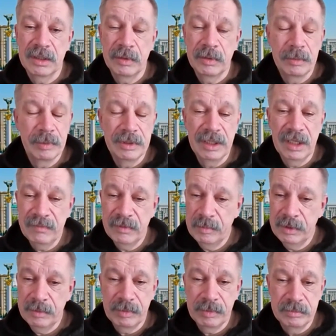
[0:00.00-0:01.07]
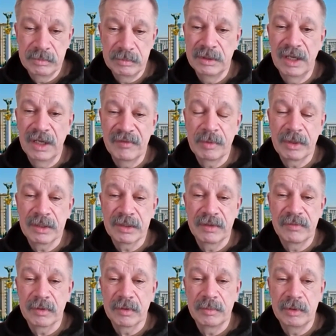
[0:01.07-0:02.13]
There will never be enough pressure
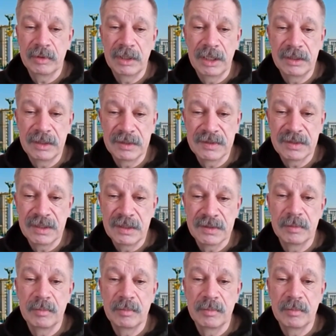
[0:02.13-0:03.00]
from United States